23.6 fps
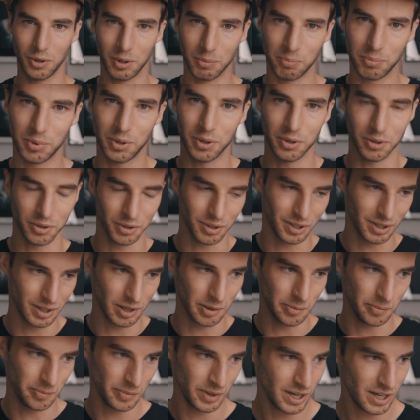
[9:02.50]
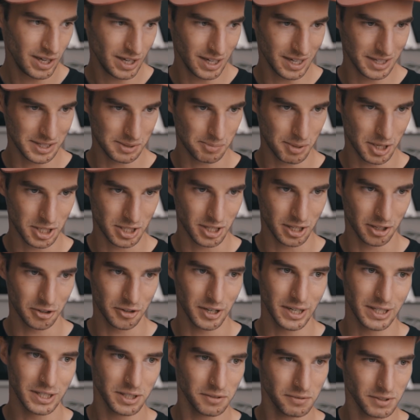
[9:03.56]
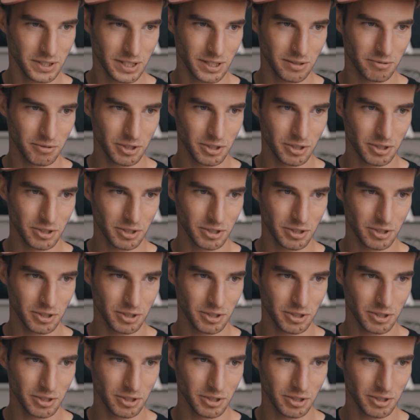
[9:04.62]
and pure expression and creativity,